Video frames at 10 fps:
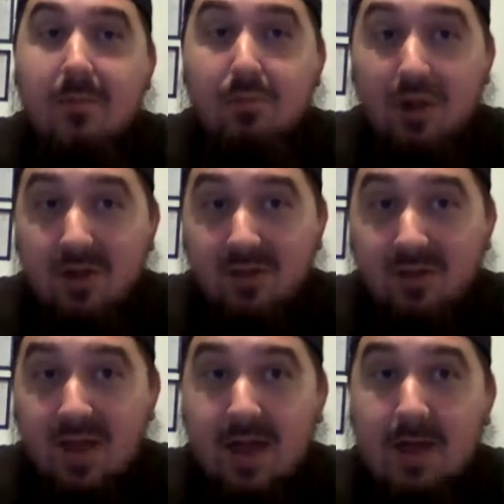Blood of the
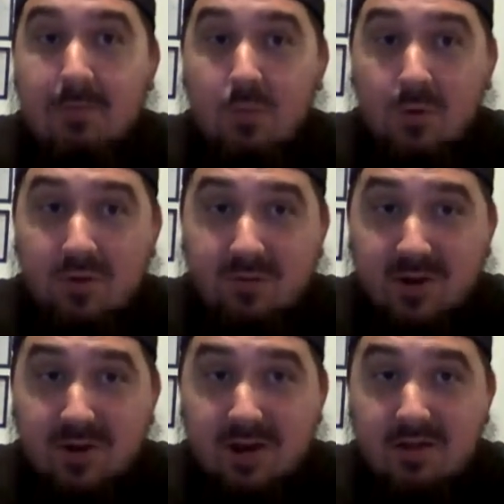Lamb, word of
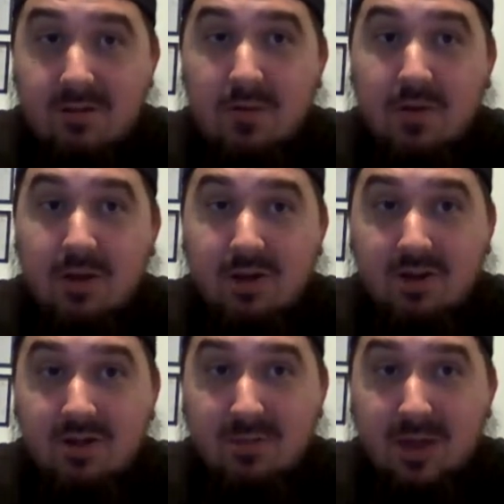our testimony,
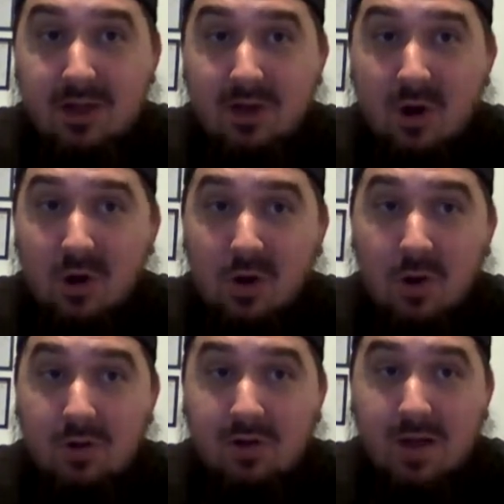Jesus paid it all,
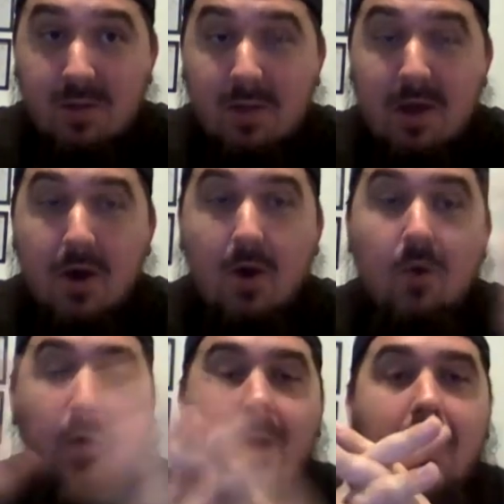all to him I
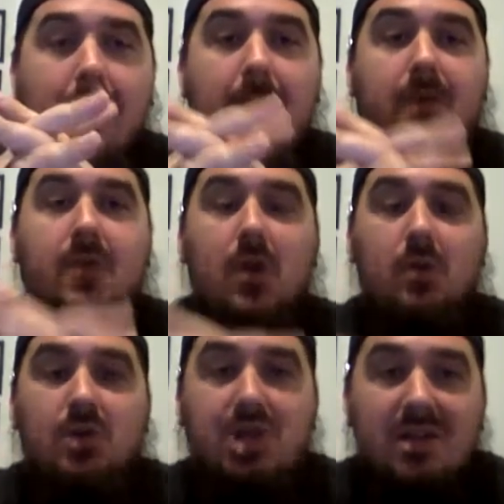owe.
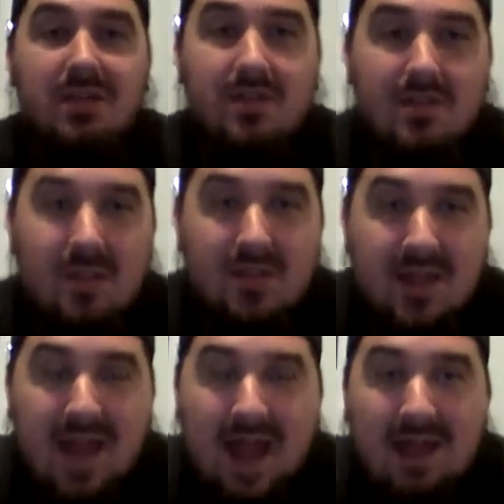So Jesus
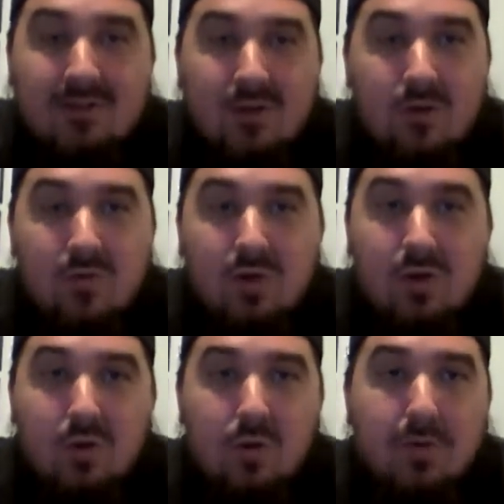doesn't ask you to
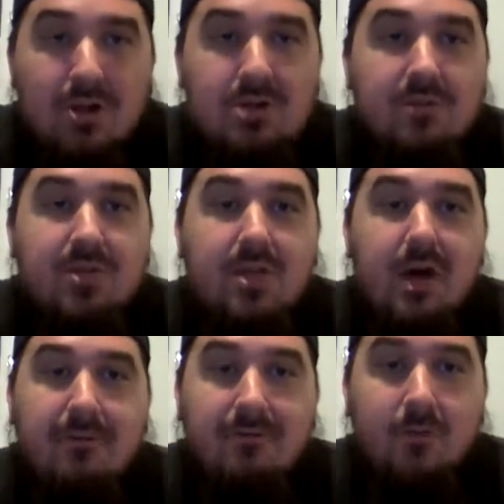do a bunch of
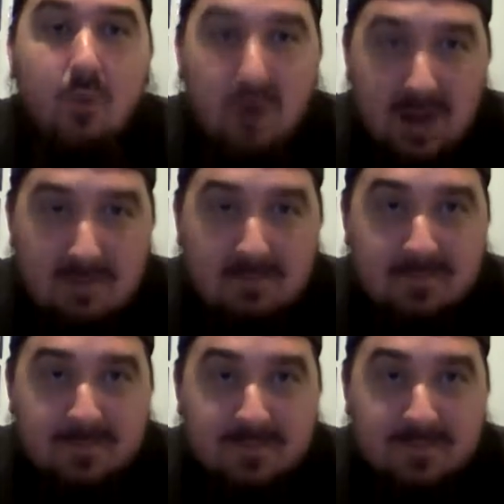stuff for him.